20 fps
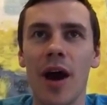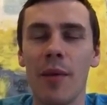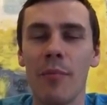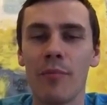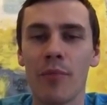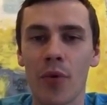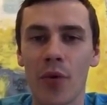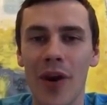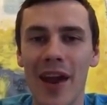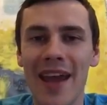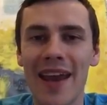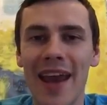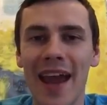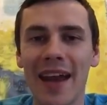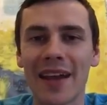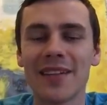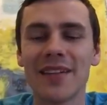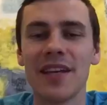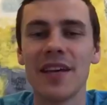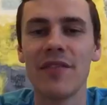brain
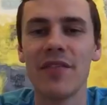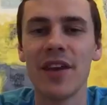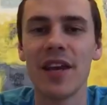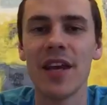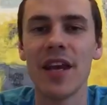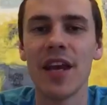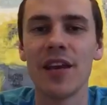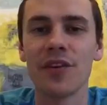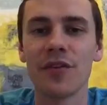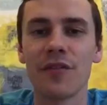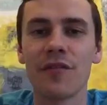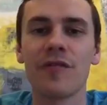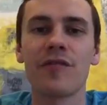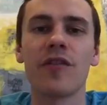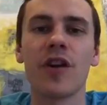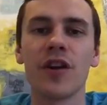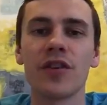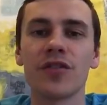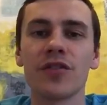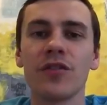activity in your
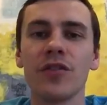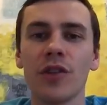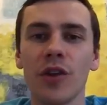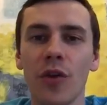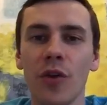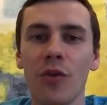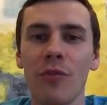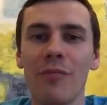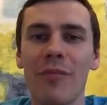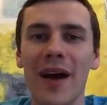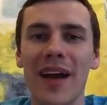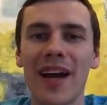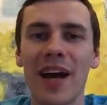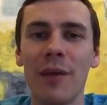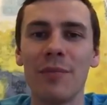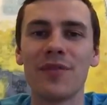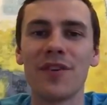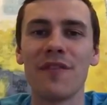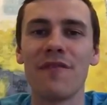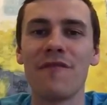frontal lobe by
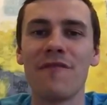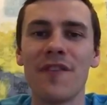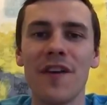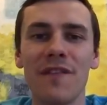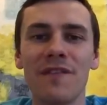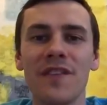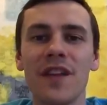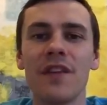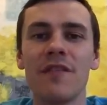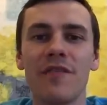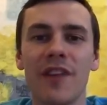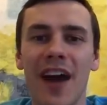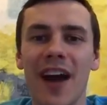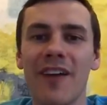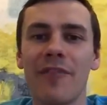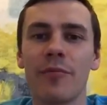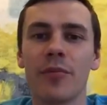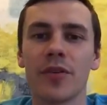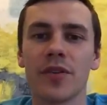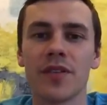up to
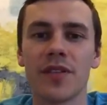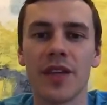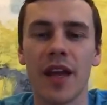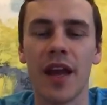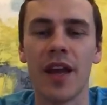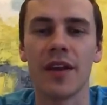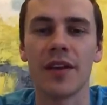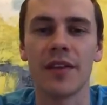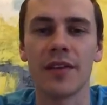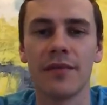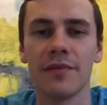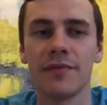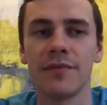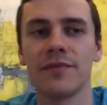55%.